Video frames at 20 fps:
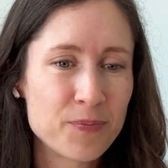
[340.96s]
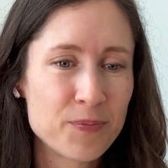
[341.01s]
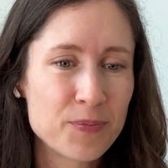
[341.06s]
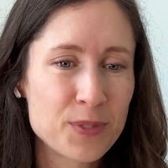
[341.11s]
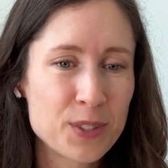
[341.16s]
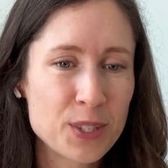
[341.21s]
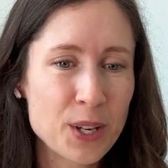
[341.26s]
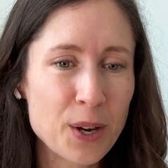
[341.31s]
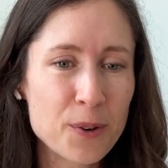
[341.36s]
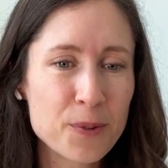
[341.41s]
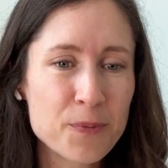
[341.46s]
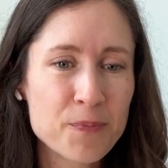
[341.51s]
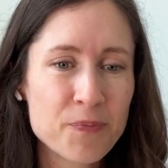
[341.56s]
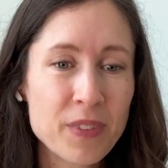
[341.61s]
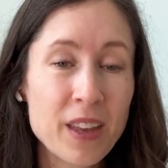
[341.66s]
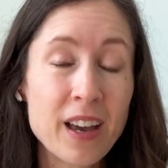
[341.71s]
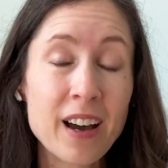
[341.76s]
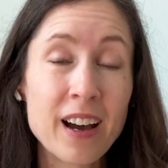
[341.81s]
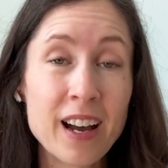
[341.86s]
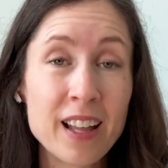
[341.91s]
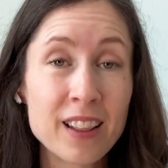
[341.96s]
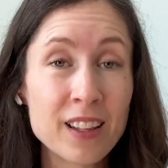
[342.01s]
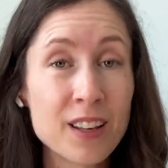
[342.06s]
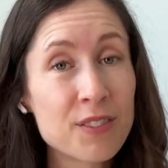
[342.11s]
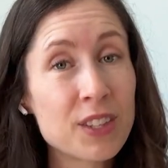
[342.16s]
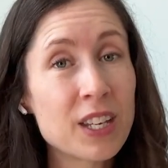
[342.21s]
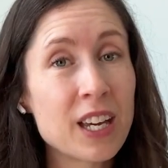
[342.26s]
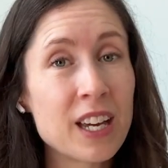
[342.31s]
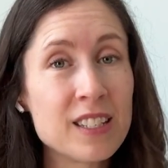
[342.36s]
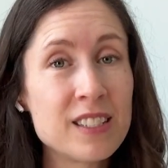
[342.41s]
so I
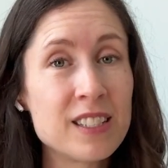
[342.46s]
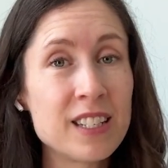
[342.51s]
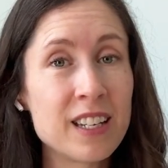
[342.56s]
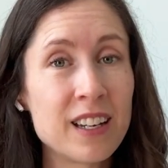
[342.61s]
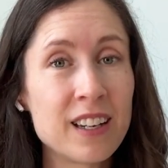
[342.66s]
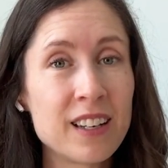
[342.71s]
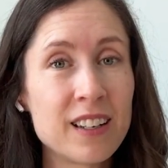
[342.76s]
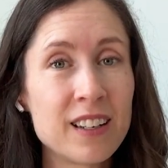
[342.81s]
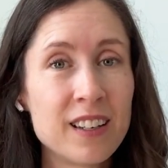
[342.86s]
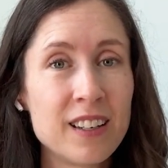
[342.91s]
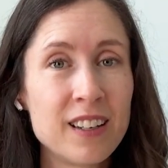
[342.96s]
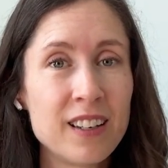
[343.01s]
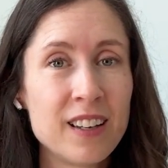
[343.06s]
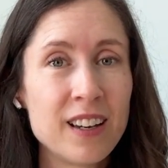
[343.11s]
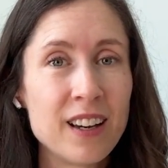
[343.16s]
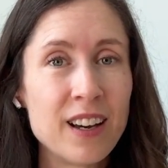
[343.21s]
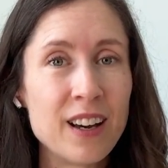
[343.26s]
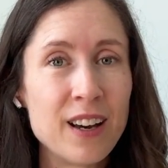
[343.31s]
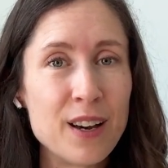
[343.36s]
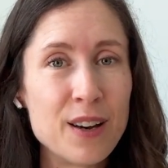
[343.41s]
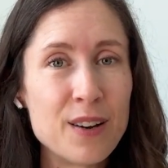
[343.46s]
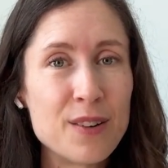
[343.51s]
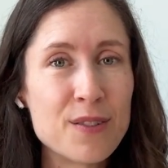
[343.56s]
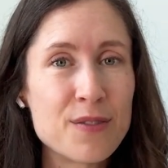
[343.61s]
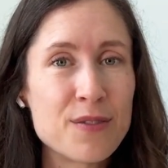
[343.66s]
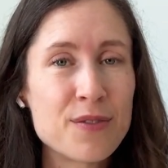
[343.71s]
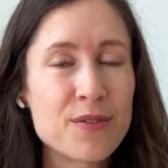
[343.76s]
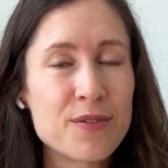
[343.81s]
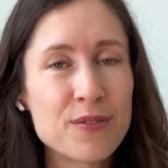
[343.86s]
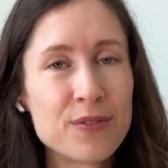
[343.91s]
love the idea
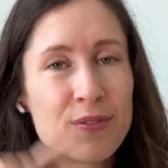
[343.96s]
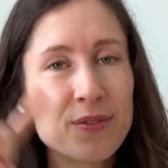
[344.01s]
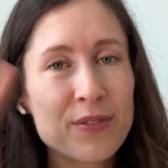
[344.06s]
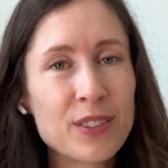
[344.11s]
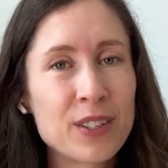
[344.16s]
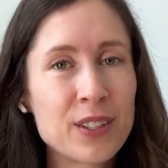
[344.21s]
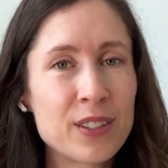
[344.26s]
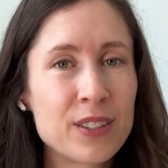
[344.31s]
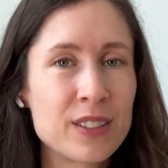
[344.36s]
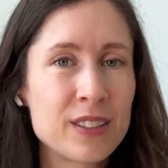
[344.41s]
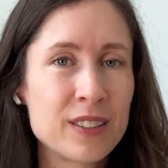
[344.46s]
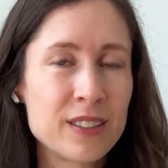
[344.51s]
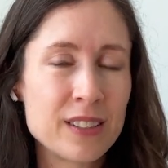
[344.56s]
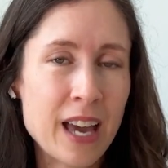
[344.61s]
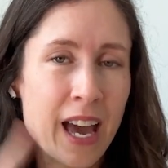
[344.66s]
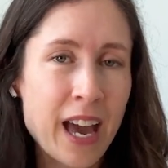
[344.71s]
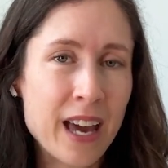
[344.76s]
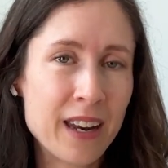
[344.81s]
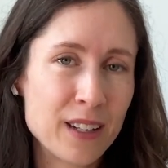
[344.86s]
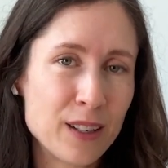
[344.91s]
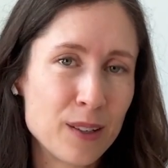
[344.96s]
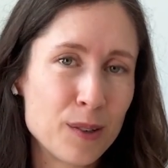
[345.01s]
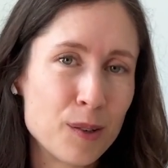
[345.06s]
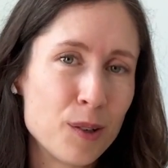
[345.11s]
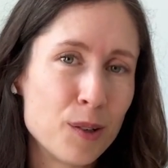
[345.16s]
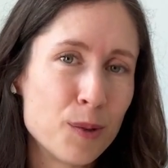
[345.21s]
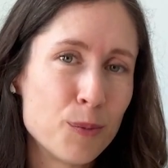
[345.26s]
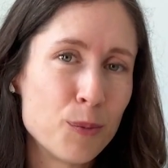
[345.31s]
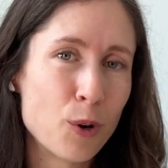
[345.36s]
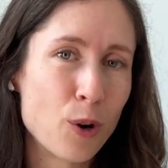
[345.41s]
of
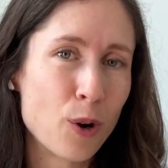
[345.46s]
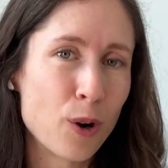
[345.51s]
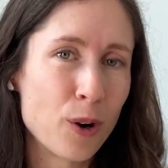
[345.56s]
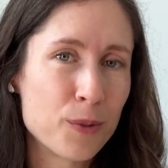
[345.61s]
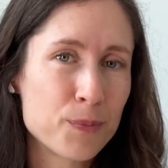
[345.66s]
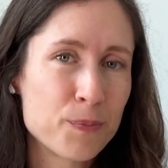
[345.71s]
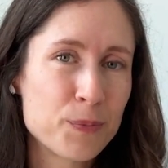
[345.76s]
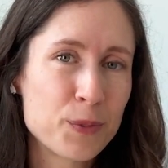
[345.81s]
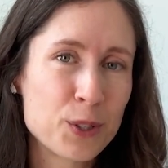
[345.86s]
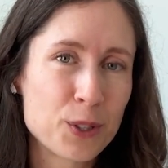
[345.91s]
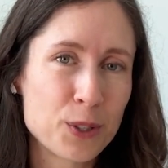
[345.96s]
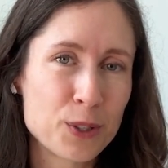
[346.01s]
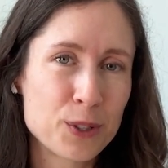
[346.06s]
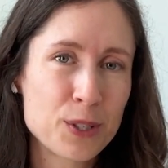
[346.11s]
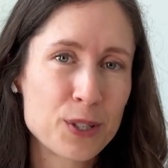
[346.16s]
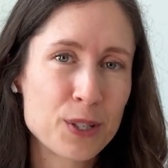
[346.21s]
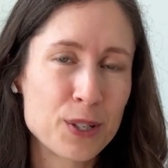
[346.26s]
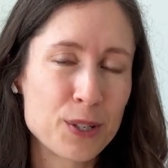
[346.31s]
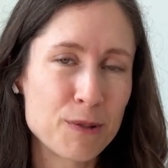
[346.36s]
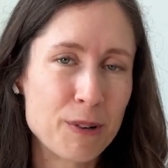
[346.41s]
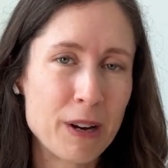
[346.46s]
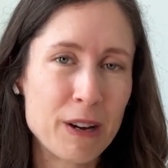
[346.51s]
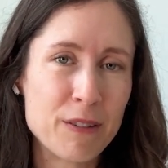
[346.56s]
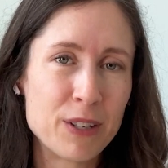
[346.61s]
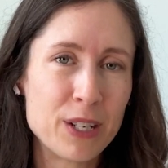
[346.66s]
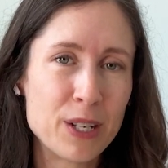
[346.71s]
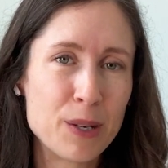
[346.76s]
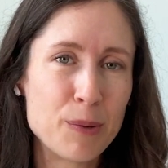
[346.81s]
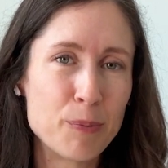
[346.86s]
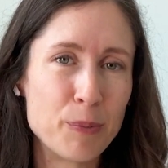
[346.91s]
adding more shirts
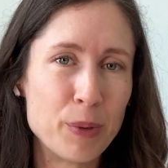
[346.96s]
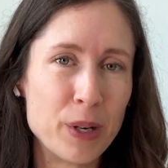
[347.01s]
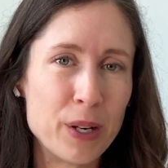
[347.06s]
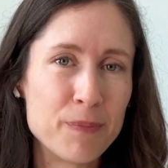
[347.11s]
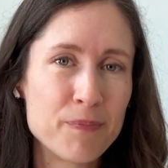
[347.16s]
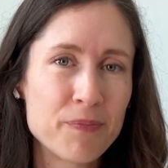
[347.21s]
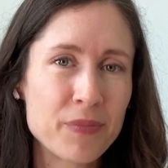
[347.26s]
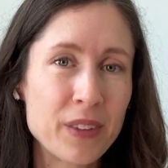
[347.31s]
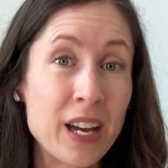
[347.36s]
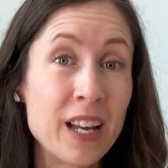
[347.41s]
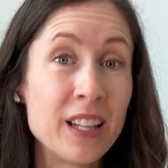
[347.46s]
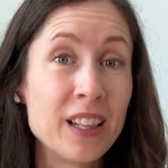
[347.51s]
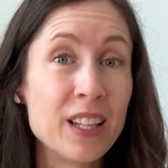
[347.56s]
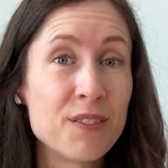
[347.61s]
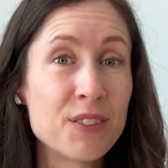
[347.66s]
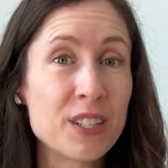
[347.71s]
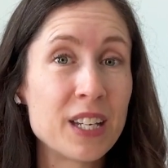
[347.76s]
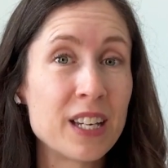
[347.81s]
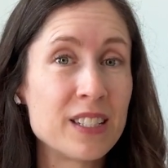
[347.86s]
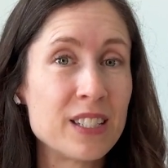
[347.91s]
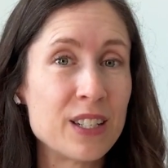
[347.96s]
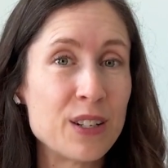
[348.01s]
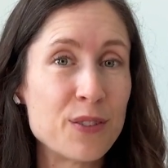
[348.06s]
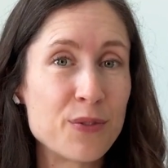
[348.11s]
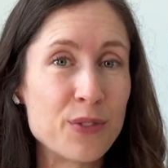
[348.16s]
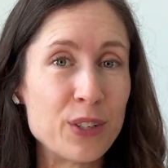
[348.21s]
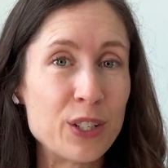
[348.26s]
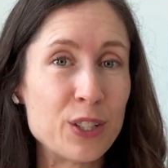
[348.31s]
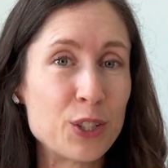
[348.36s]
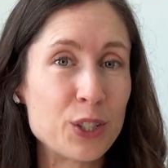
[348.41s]
around it, but I love the idea of
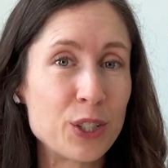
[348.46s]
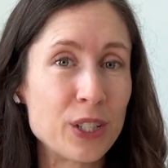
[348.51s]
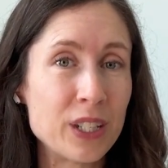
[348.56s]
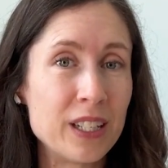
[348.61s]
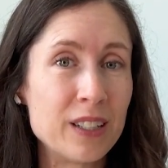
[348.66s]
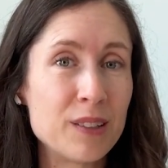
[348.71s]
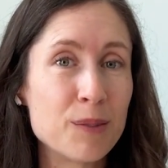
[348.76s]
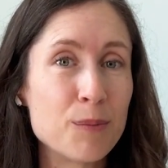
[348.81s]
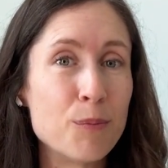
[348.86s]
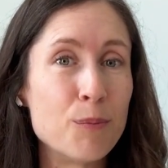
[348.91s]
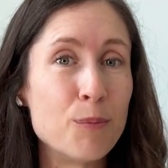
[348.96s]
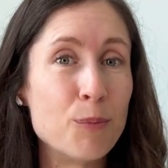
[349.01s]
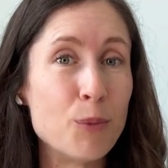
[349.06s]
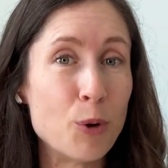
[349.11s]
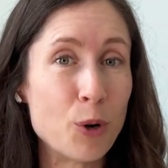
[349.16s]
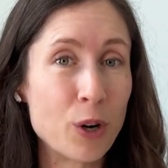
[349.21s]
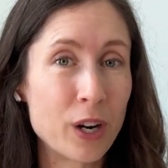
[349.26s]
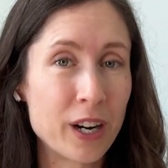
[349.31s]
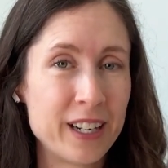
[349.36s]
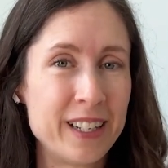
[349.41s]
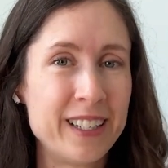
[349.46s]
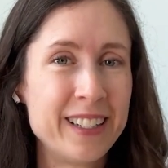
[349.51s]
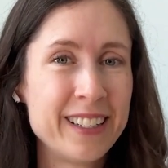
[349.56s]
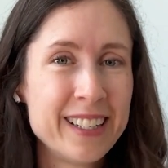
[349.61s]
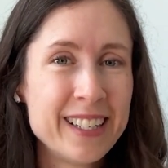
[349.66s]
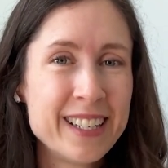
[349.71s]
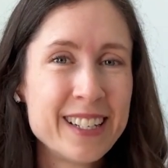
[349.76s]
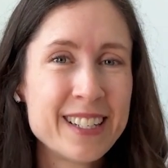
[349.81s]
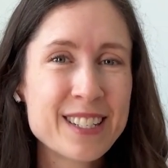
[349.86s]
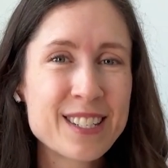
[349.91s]
finishing it more.
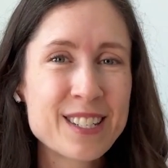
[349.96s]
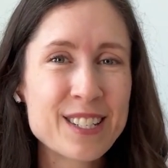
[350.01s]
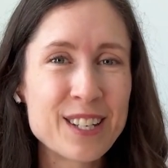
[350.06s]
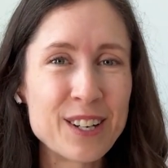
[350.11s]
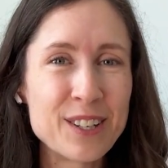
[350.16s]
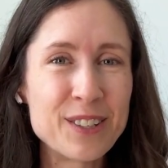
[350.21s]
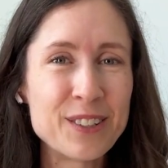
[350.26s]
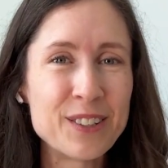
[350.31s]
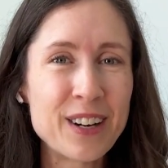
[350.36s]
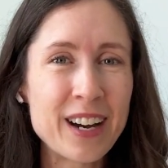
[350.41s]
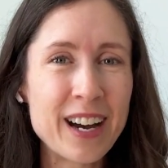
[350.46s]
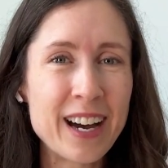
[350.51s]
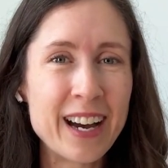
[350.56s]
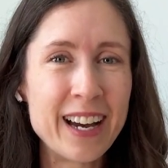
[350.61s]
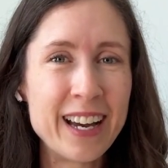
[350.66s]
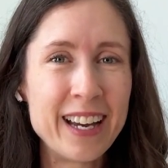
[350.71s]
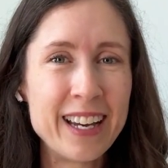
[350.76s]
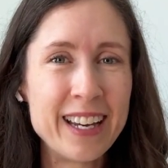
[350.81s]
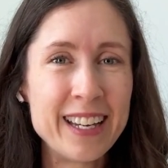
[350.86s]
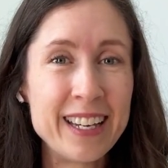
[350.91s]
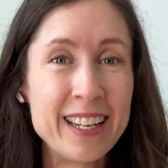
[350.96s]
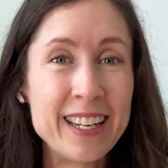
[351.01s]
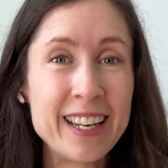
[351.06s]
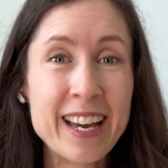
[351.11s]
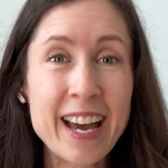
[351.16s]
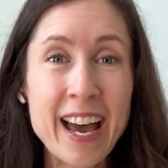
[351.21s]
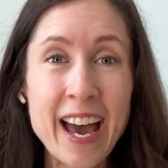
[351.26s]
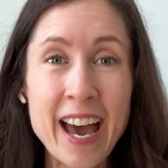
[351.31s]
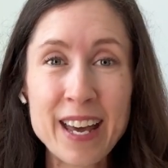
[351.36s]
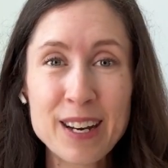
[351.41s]
So
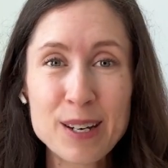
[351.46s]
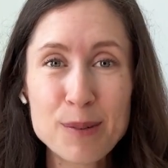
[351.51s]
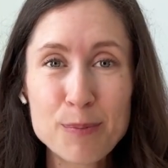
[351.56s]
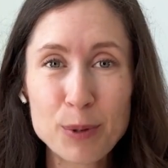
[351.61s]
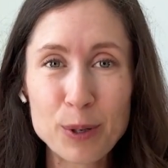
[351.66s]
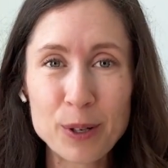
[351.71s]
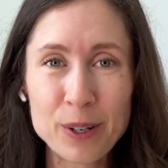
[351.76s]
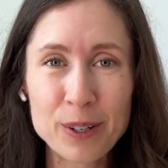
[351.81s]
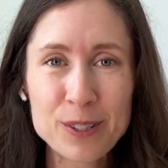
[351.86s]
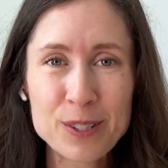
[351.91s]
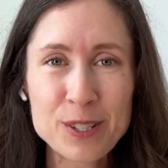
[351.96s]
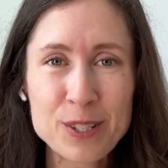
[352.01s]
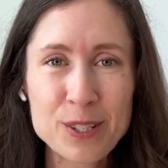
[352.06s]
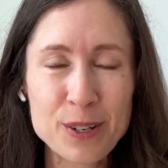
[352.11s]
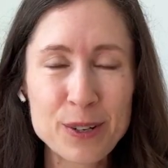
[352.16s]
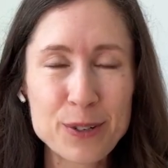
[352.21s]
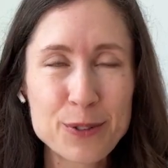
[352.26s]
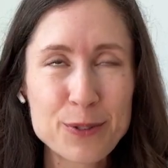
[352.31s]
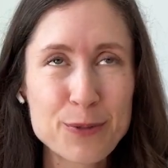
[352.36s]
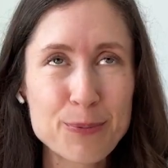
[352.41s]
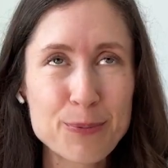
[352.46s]
I added borders. So